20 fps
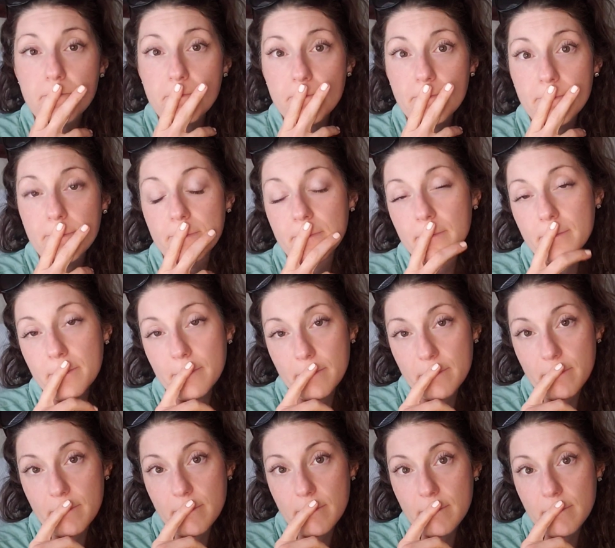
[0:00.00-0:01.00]

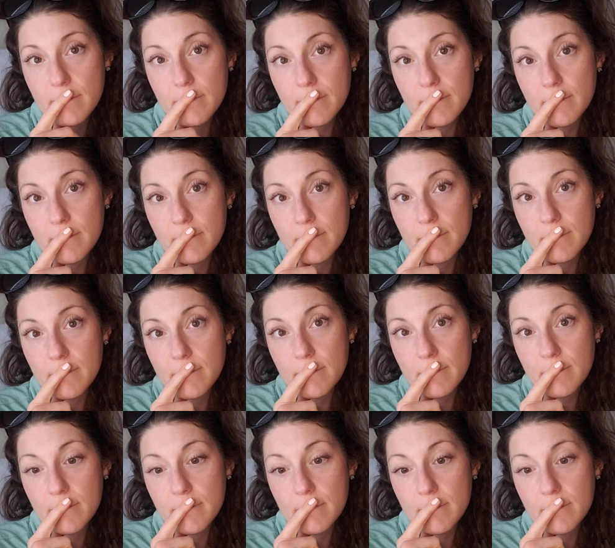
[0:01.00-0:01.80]
(silence)